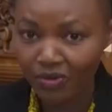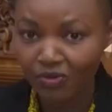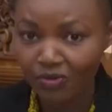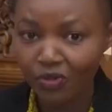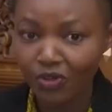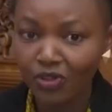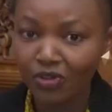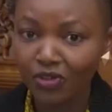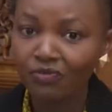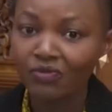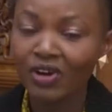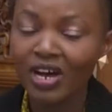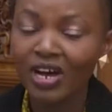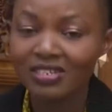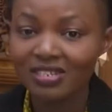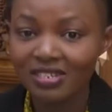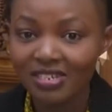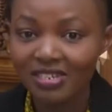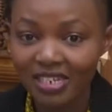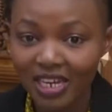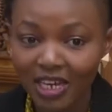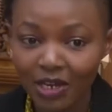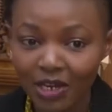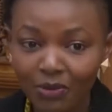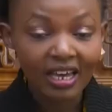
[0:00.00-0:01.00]
for the first
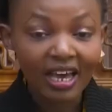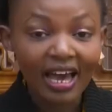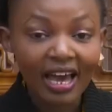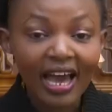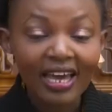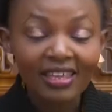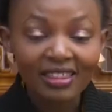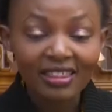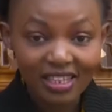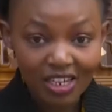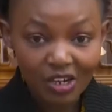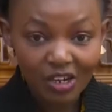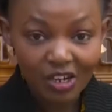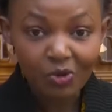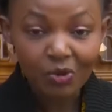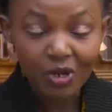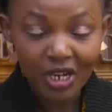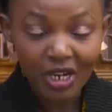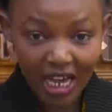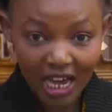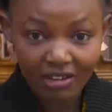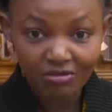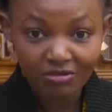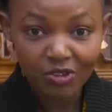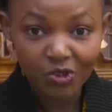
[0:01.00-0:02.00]
time. I think we'll
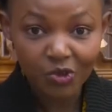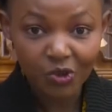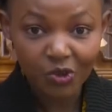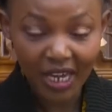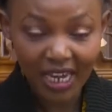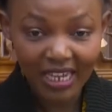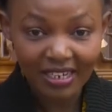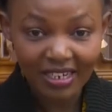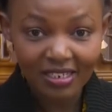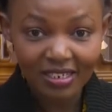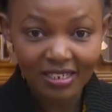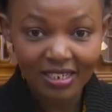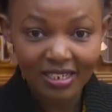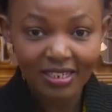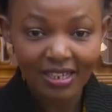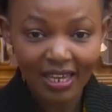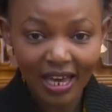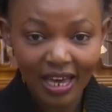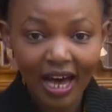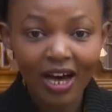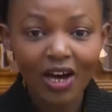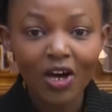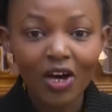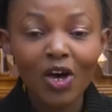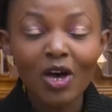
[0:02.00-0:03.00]
have to end it
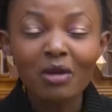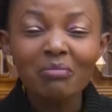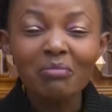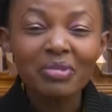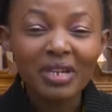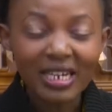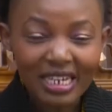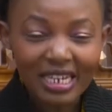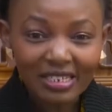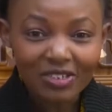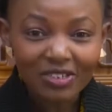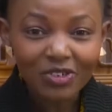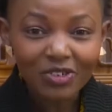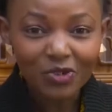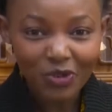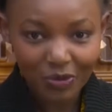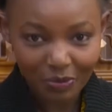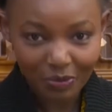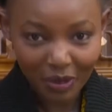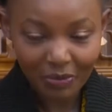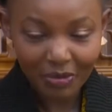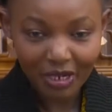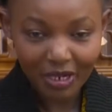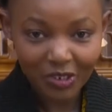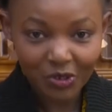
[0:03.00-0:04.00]
there. Please
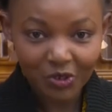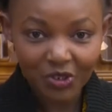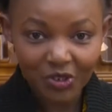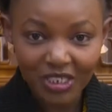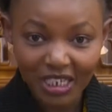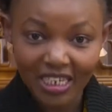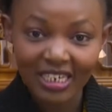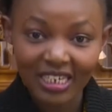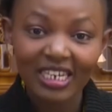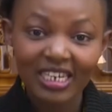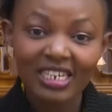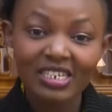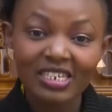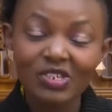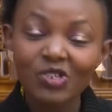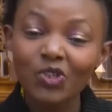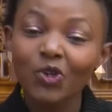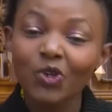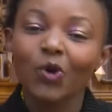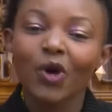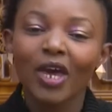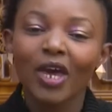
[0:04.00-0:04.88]
remember to send us your